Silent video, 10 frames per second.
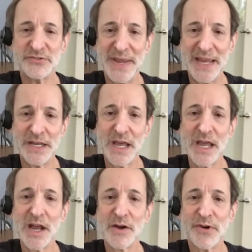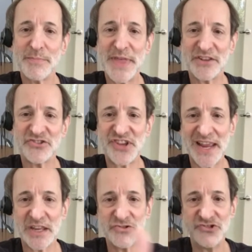made from that
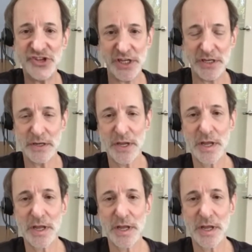second gene.